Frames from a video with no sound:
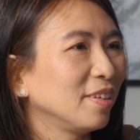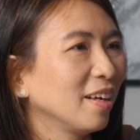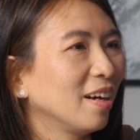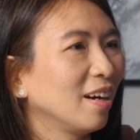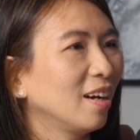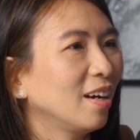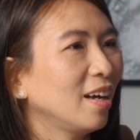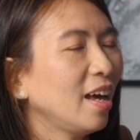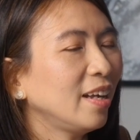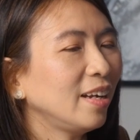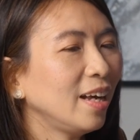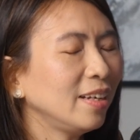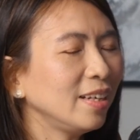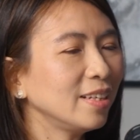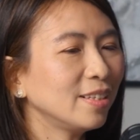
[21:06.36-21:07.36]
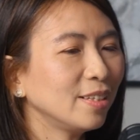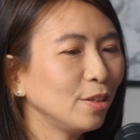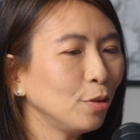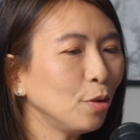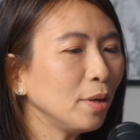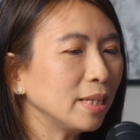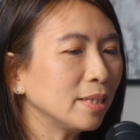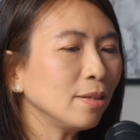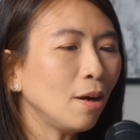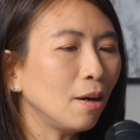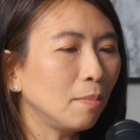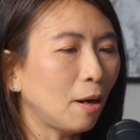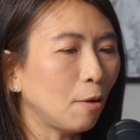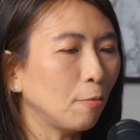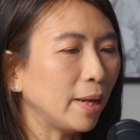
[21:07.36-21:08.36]
Yeah, and it's it's not
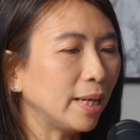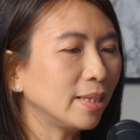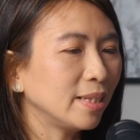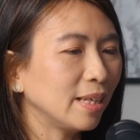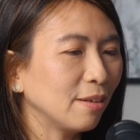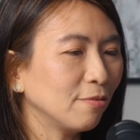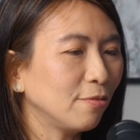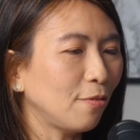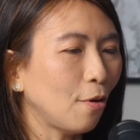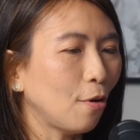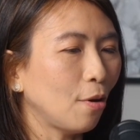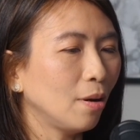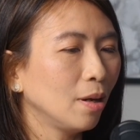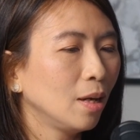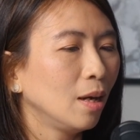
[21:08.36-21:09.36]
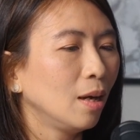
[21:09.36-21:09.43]
about waiting for